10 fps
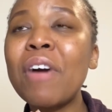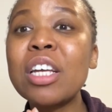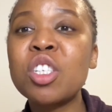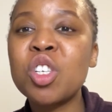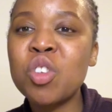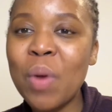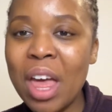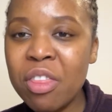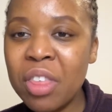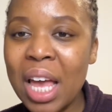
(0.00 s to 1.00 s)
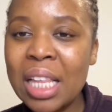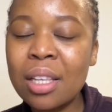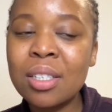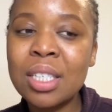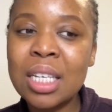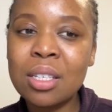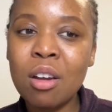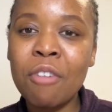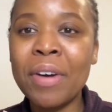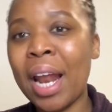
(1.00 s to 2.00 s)
strength in the season
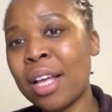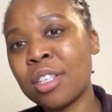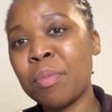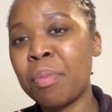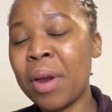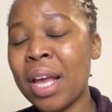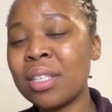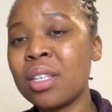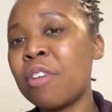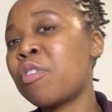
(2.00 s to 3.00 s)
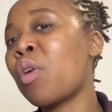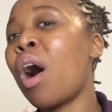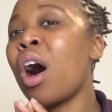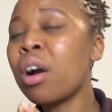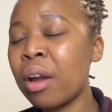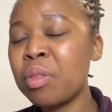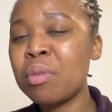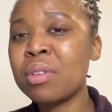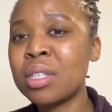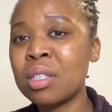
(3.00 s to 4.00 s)
of unanswered prayers, if you are going through
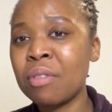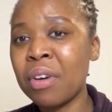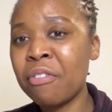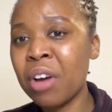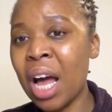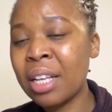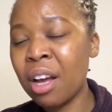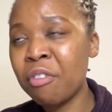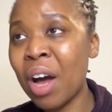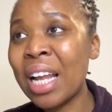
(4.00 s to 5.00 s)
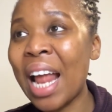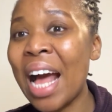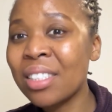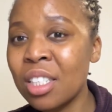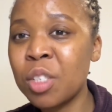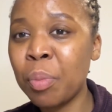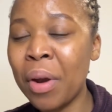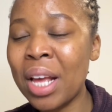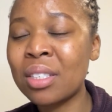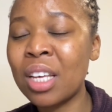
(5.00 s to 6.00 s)
the season of unanswered
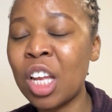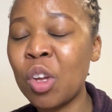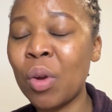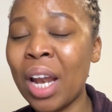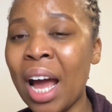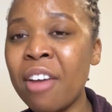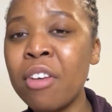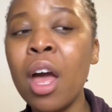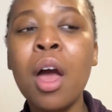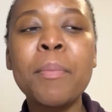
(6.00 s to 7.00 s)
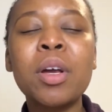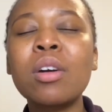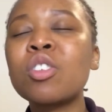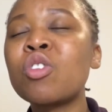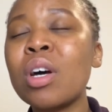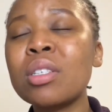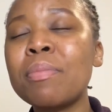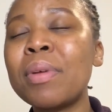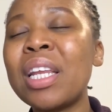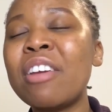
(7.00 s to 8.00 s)
prayers in your life, because trust
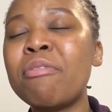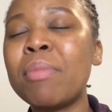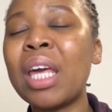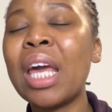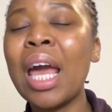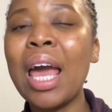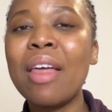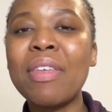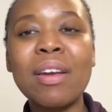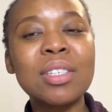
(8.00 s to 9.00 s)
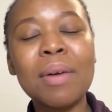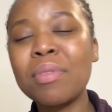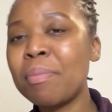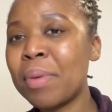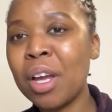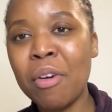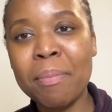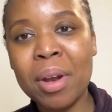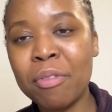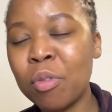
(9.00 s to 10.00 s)
and believe me, there is something bigger and
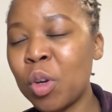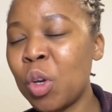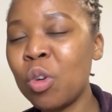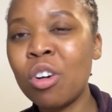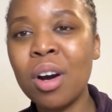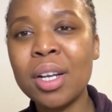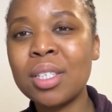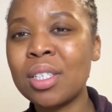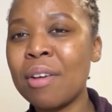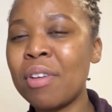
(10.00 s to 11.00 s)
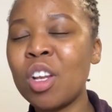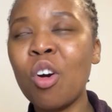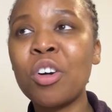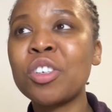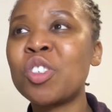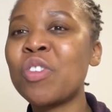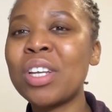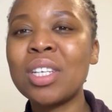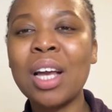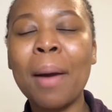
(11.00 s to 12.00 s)
better for you. God is definitely
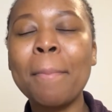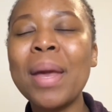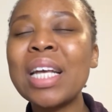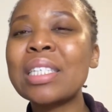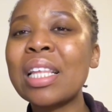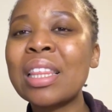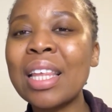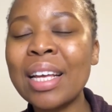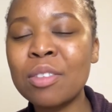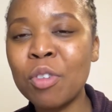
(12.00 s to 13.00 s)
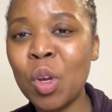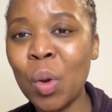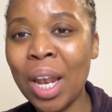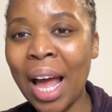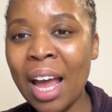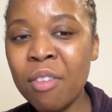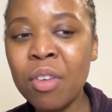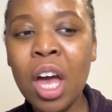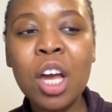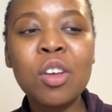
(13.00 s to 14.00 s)
orchestrating amazing things for your life.
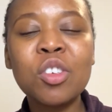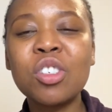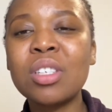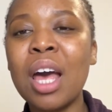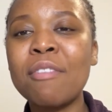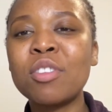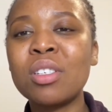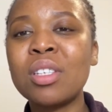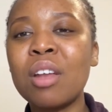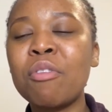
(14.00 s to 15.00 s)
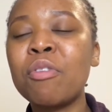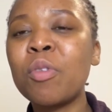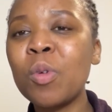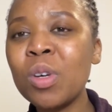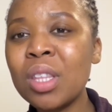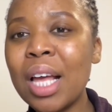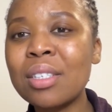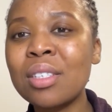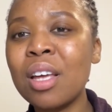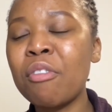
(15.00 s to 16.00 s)
You just have to stand forth and
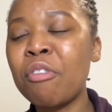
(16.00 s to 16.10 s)
stand